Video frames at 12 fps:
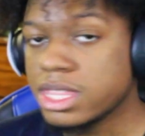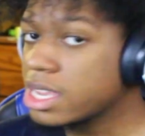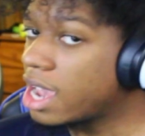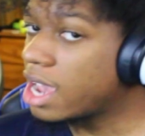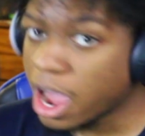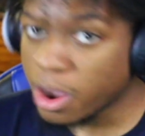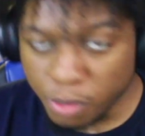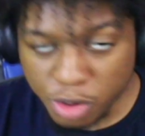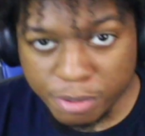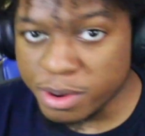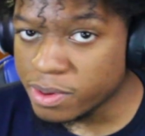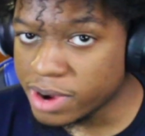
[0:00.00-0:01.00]
I
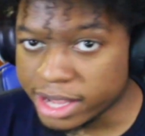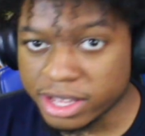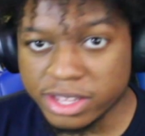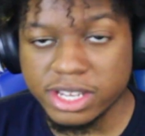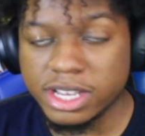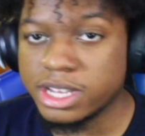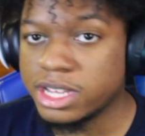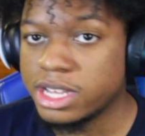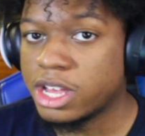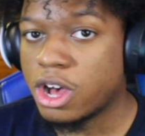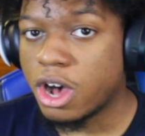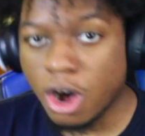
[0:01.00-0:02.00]
will be reacting to
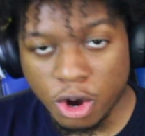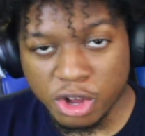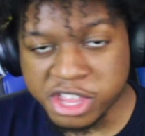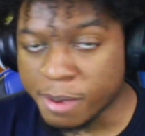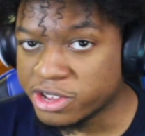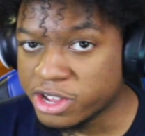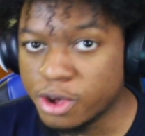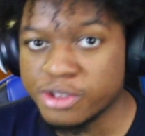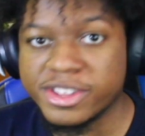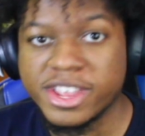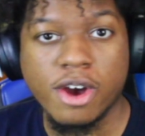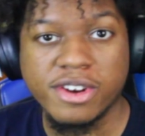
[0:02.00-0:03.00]
all type of
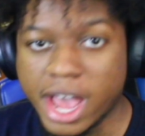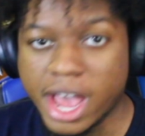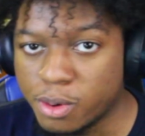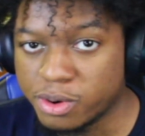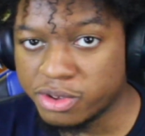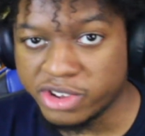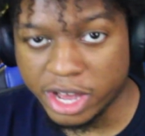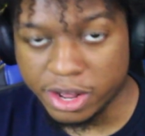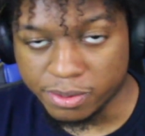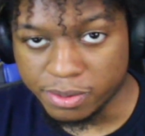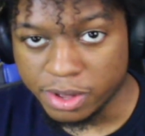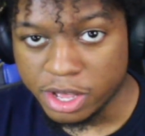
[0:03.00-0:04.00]
songs that are not on the channel.